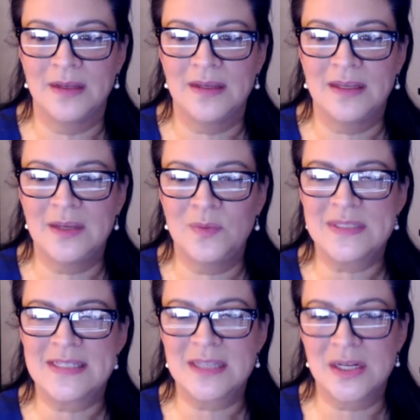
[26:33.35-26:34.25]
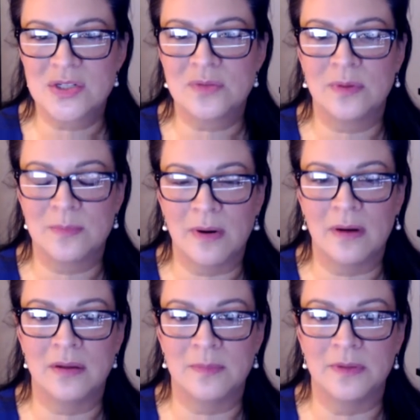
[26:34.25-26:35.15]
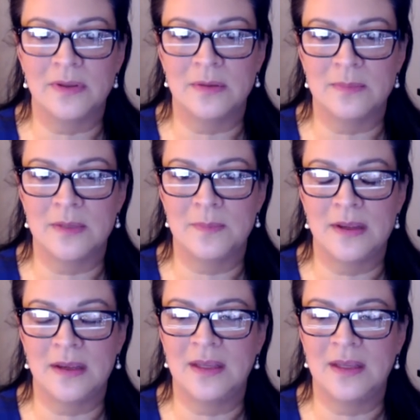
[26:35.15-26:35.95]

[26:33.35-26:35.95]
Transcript: he was such a remarkable human being.